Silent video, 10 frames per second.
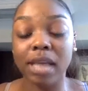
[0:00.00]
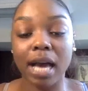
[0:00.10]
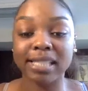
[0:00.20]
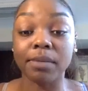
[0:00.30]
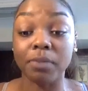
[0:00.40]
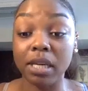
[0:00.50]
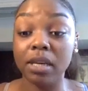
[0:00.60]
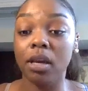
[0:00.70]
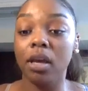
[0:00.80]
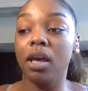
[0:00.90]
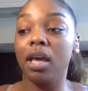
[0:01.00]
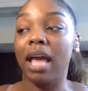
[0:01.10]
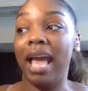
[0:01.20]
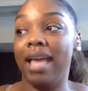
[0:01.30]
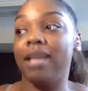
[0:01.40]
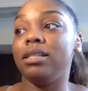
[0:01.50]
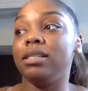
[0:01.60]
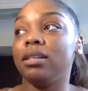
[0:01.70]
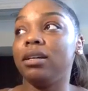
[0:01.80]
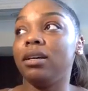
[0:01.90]
has to be, and
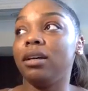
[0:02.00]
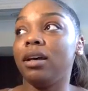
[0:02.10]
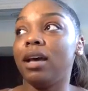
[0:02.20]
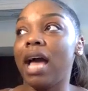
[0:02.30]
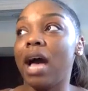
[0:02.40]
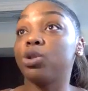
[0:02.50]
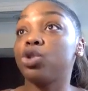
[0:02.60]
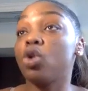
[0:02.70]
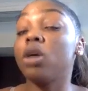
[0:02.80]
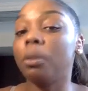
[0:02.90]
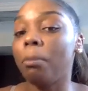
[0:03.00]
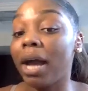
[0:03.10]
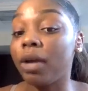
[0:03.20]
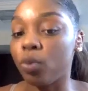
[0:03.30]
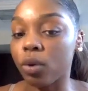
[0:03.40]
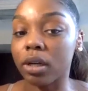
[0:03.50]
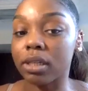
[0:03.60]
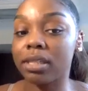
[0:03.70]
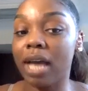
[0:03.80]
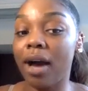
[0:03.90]
how strong the mind
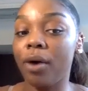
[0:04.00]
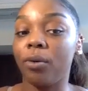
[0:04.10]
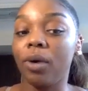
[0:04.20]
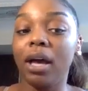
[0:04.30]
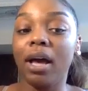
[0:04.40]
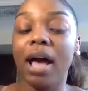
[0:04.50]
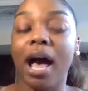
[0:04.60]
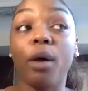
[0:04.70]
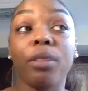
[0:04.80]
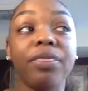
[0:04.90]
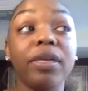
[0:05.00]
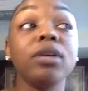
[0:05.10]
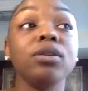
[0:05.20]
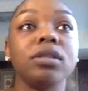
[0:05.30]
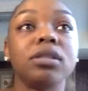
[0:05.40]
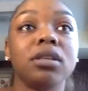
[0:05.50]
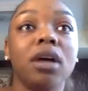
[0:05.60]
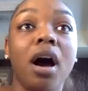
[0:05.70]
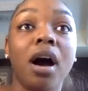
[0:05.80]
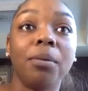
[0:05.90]
works. How how things
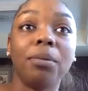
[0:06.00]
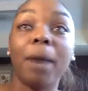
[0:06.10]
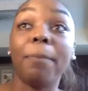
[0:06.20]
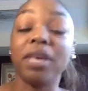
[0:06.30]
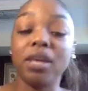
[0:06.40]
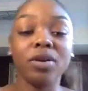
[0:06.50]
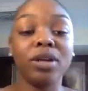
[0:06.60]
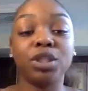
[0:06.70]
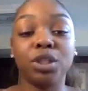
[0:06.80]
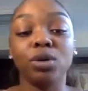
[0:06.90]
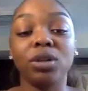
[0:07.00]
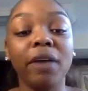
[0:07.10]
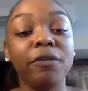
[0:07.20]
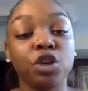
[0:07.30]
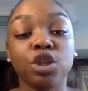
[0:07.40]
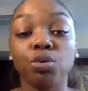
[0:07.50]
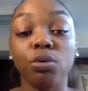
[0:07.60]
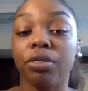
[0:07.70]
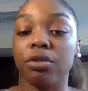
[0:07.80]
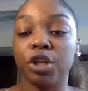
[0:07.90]
um, appear into your life just
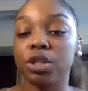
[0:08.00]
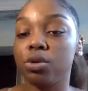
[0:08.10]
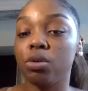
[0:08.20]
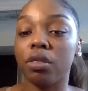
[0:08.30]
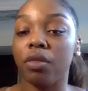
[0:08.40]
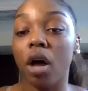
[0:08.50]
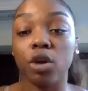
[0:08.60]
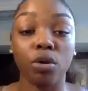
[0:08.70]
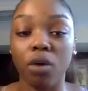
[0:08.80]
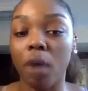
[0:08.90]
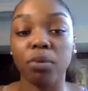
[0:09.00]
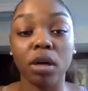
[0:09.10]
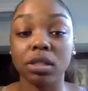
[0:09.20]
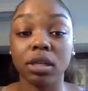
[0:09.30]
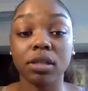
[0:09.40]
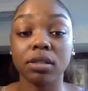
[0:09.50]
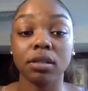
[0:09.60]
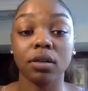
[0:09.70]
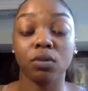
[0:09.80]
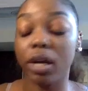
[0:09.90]
through just through the thought your thought
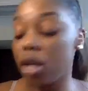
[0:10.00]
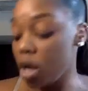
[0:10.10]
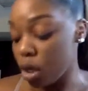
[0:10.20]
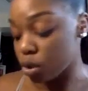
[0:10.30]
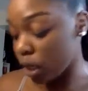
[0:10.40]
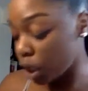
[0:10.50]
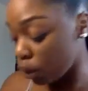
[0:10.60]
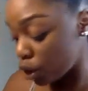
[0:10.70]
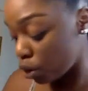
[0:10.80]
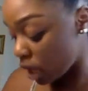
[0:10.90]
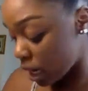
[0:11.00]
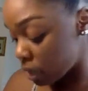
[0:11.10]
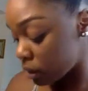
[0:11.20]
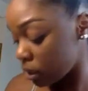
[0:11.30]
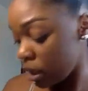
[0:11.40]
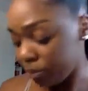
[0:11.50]
process right? So I encourage you guys